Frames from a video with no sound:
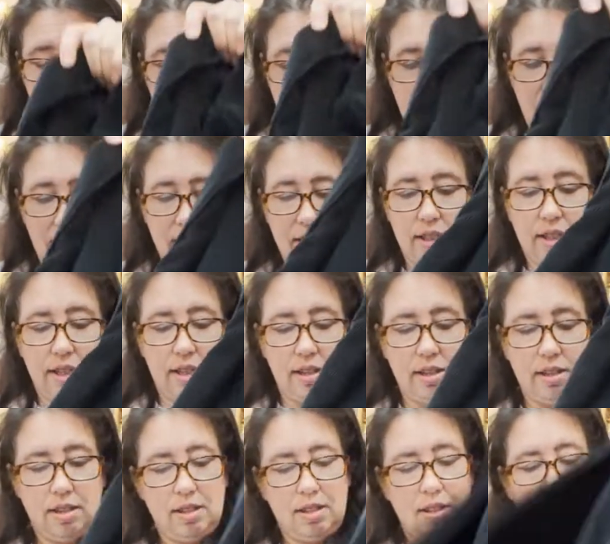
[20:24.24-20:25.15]

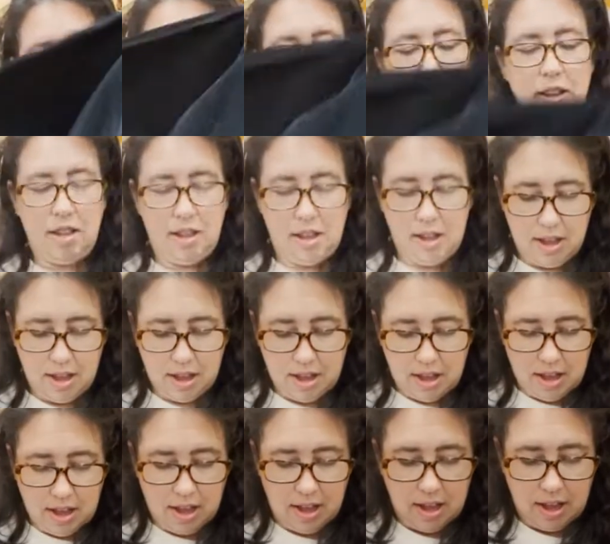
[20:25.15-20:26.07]
Texas.
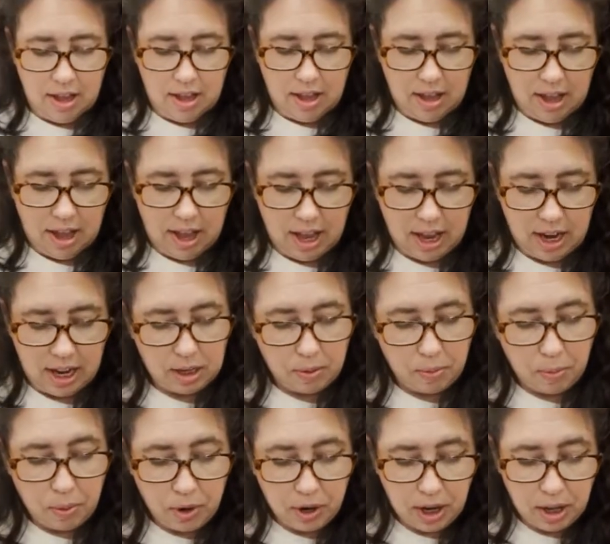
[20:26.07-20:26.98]
And it's a
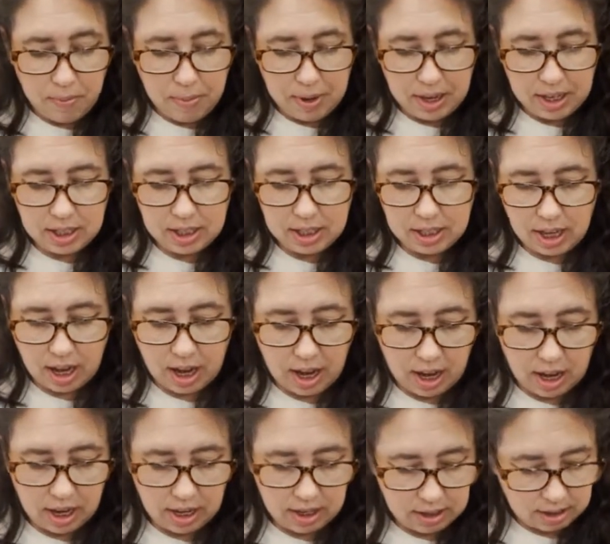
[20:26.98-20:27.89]
pretty big
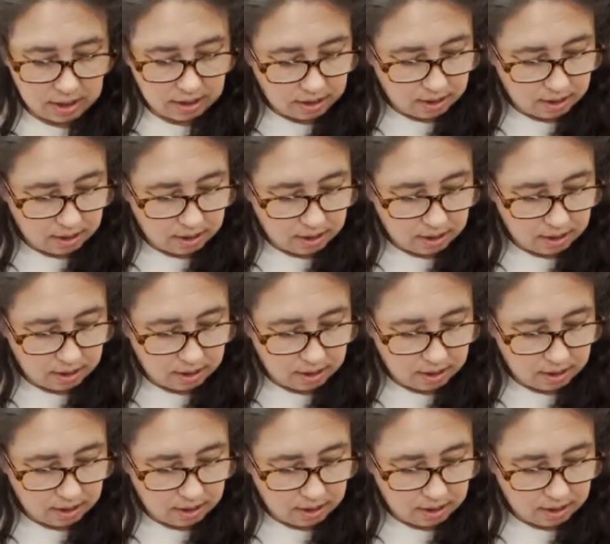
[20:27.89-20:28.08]
size.